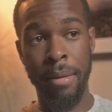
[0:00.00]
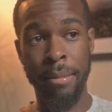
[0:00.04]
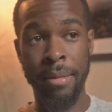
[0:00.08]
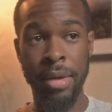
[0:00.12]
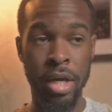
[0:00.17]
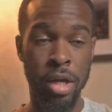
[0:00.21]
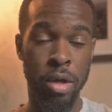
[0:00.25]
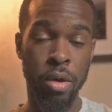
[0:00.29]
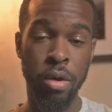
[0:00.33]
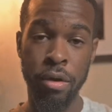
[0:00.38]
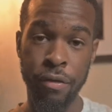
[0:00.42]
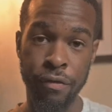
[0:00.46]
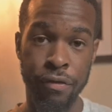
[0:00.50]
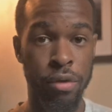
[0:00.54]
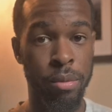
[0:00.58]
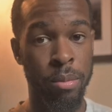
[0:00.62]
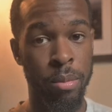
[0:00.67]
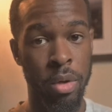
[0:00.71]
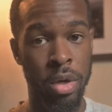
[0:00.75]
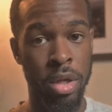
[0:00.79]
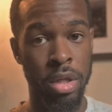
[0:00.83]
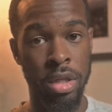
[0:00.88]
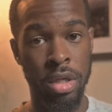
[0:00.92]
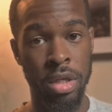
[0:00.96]
Here go a few
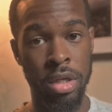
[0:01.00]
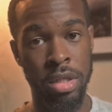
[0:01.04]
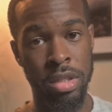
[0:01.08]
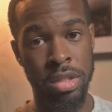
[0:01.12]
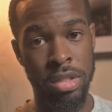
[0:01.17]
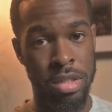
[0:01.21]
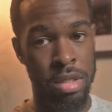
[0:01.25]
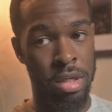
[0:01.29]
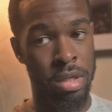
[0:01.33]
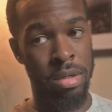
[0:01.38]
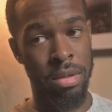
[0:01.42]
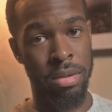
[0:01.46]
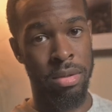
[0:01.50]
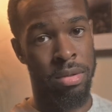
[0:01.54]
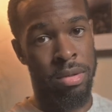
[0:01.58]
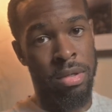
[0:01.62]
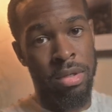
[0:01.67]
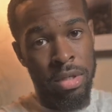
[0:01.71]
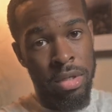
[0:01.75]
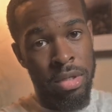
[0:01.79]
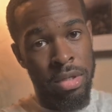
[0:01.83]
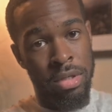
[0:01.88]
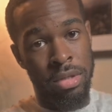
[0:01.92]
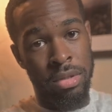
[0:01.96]
more looks, so
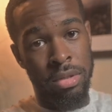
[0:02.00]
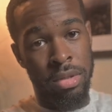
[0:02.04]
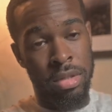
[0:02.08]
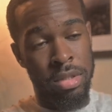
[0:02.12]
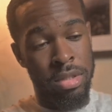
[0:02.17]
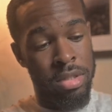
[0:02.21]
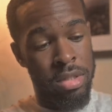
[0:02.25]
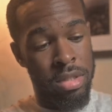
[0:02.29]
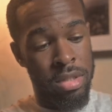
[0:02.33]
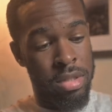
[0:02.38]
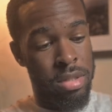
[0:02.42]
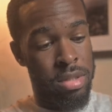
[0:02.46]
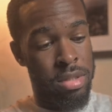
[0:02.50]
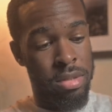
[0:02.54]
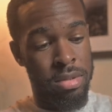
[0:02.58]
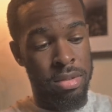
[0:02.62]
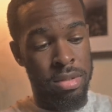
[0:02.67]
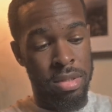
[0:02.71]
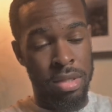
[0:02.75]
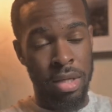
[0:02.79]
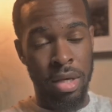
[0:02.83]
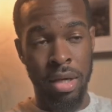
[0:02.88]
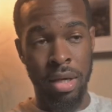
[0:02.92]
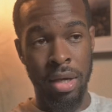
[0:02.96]
you can just
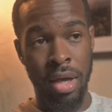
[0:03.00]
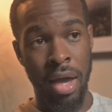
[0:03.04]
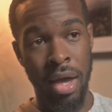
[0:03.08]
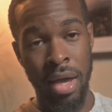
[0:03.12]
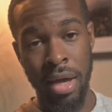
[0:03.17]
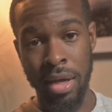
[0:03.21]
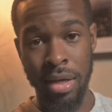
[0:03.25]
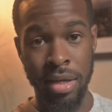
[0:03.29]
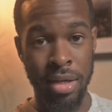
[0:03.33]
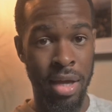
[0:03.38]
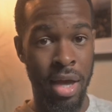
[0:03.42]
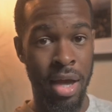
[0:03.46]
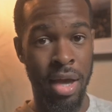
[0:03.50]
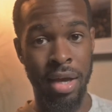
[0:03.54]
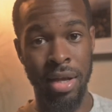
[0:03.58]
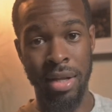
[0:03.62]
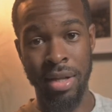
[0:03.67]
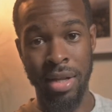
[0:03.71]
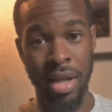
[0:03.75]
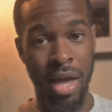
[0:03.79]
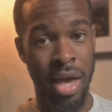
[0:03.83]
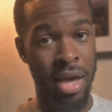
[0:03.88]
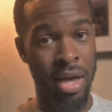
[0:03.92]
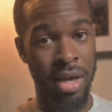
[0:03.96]
say, hey, yay,
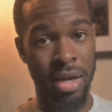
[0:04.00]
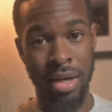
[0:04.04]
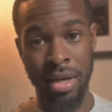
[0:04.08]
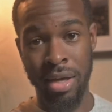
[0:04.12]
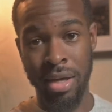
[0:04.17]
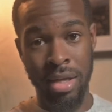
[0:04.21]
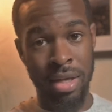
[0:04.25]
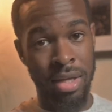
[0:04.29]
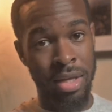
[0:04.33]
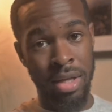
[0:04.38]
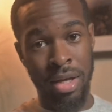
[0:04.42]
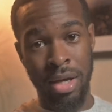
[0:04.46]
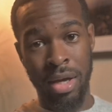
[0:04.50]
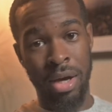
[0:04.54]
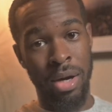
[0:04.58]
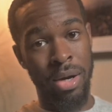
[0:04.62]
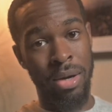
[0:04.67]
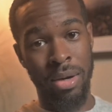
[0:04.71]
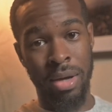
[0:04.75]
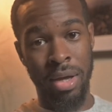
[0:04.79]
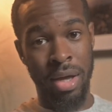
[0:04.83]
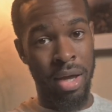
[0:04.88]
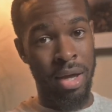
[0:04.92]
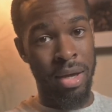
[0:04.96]
nay,
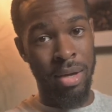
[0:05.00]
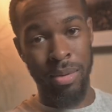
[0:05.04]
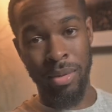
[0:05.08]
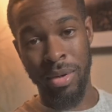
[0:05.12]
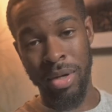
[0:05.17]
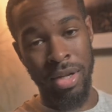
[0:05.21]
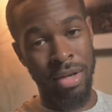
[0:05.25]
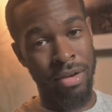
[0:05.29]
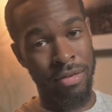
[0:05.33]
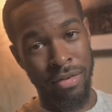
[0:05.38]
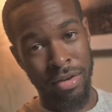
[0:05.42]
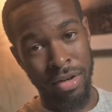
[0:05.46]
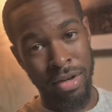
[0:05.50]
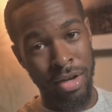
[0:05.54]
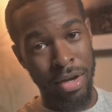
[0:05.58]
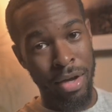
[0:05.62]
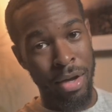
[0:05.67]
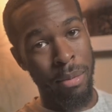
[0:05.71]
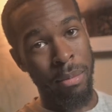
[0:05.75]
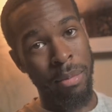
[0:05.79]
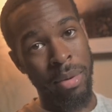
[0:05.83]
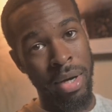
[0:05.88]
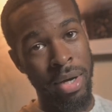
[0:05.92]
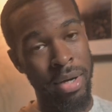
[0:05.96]
okay, whatever.
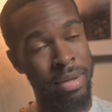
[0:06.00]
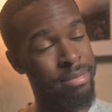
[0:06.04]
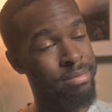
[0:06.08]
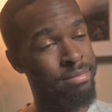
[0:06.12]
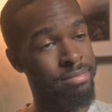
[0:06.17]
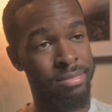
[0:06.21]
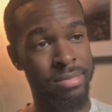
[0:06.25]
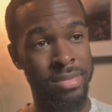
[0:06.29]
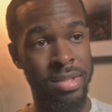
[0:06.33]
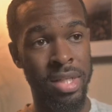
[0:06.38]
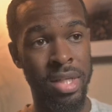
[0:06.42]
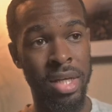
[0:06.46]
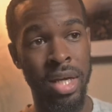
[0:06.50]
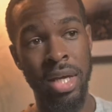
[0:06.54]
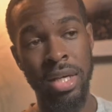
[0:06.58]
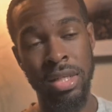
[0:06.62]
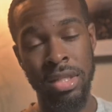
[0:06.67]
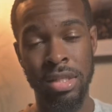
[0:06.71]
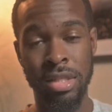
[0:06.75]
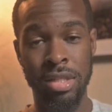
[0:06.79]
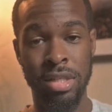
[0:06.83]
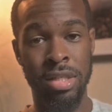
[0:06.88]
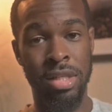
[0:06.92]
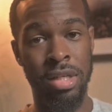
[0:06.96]
But
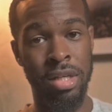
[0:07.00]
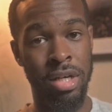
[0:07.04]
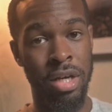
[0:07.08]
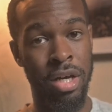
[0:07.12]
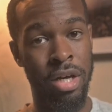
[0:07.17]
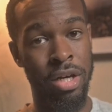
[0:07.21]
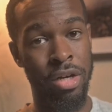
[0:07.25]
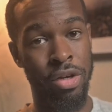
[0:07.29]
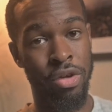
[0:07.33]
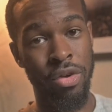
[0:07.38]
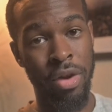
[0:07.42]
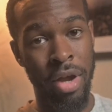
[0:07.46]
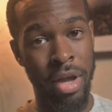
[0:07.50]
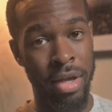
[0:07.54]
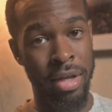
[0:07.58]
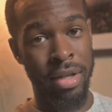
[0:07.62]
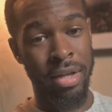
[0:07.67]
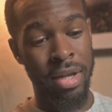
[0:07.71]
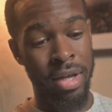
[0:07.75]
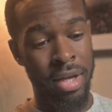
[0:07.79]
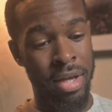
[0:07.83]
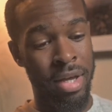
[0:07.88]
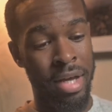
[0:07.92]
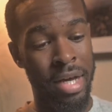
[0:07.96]
Dehancer's a great
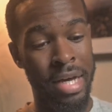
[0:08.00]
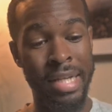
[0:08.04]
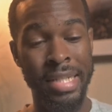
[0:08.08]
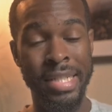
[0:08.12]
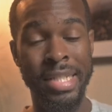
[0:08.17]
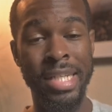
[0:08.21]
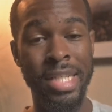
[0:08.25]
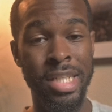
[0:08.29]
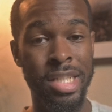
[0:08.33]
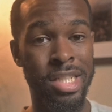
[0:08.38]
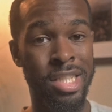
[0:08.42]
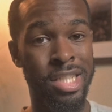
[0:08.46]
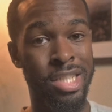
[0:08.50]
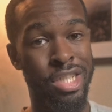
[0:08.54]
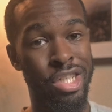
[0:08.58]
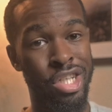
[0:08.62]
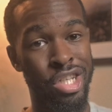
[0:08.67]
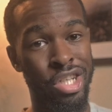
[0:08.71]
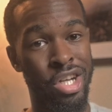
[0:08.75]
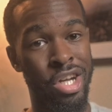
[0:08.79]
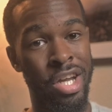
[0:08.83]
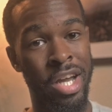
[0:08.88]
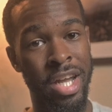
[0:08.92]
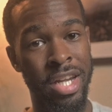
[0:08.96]
addition to
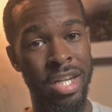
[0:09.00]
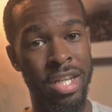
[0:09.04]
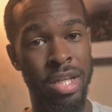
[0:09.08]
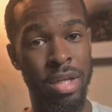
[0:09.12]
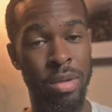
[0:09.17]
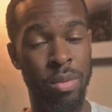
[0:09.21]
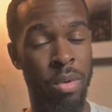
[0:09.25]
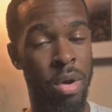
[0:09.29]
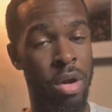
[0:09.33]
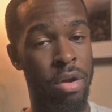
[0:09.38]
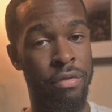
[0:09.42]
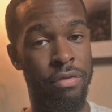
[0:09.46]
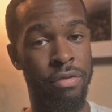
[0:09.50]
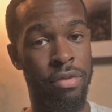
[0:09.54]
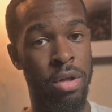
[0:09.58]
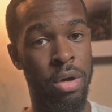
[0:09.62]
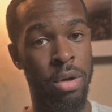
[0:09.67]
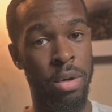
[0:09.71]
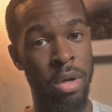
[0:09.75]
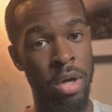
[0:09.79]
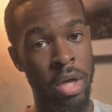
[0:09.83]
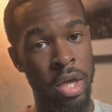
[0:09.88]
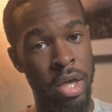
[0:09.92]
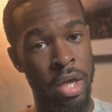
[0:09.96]
your editing
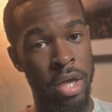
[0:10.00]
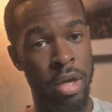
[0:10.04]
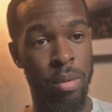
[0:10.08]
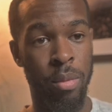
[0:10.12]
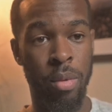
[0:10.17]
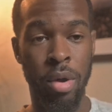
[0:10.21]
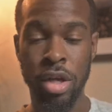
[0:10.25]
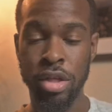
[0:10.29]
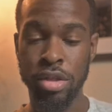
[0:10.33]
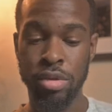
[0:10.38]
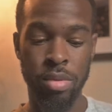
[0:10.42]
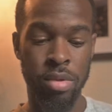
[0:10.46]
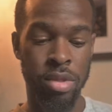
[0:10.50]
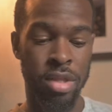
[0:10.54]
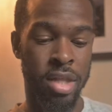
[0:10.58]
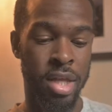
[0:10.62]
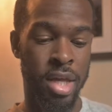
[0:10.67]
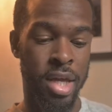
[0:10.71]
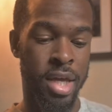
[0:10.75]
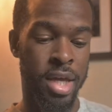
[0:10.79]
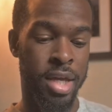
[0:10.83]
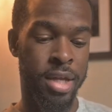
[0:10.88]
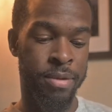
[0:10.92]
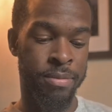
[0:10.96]
workflow. It works
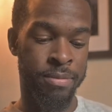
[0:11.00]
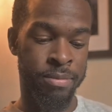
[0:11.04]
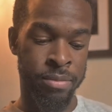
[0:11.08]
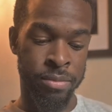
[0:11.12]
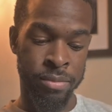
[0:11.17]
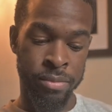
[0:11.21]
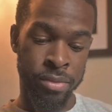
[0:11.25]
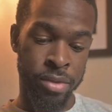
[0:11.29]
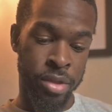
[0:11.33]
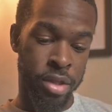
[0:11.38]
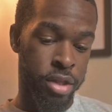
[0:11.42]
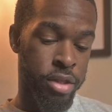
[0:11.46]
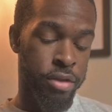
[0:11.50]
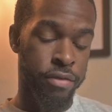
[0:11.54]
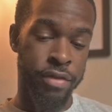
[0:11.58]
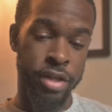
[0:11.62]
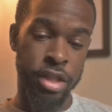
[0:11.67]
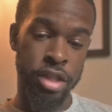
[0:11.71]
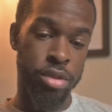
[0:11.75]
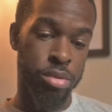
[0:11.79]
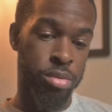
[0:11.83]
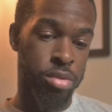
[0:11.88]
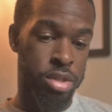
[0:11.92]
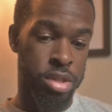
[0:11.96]
within
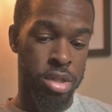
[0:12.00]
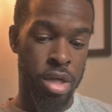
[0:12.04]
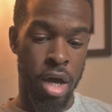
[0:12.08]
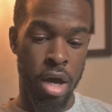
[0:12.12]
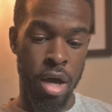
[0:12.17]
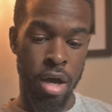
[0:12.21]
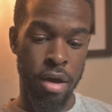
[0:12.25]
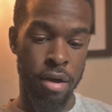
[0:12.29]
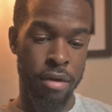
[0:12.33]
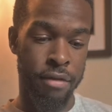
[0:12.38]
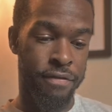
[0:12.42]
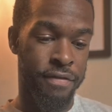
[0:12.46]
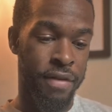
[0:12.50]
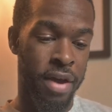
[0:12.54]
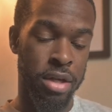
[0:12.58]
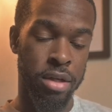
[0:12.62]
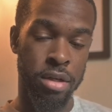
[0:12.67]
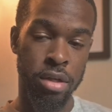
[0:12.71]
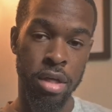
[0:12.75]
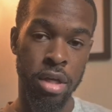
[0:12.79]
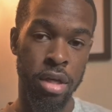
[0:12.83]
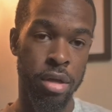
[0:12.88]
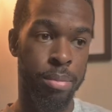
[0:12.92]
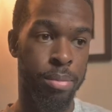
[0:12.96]
Davinci Resolve,
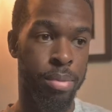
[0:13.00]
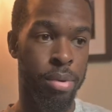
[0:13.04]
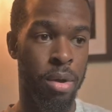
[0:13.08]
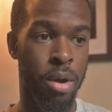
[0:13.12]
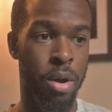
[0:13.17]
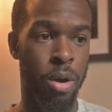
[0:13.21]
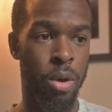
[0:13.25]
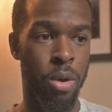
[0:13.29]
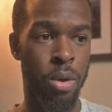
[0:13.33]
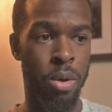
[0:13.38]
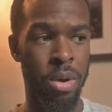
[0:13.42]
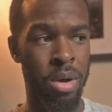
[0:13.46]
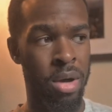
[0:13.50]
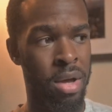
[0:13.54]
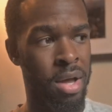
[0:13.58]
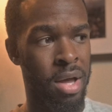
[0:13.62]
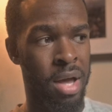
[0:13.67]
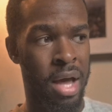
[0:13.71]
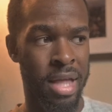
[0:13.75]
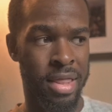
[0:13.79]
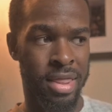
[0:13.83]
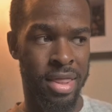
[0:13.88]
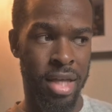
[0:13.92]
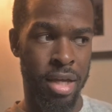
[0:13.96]
Final Cut Pro,
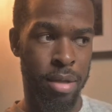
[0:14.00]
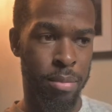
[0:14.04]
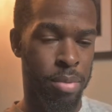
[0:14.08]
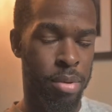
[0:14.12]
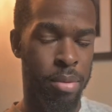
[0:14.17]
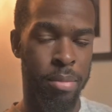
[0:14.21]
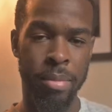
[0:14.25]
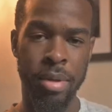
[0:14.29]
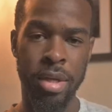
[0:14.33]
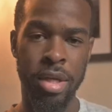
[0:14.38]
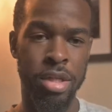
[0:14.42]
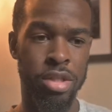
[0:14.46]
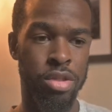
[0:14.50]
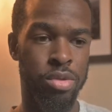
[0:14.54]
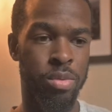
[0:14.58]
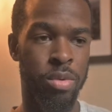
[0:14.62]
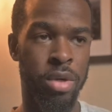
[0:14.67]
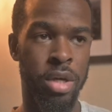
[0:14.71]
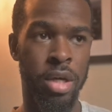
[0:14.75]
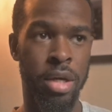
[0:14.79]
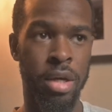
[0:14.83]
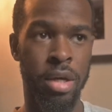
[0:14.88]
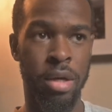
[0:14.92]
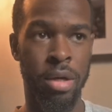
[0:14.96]
I think Premiere as
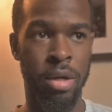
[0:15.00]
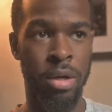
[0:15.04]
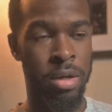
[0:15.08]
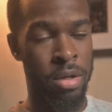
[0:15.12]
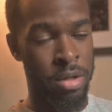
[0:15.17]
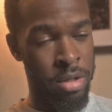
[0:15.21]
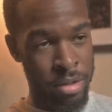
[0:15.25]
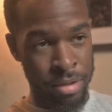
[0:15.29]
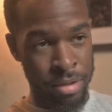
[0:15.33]
well.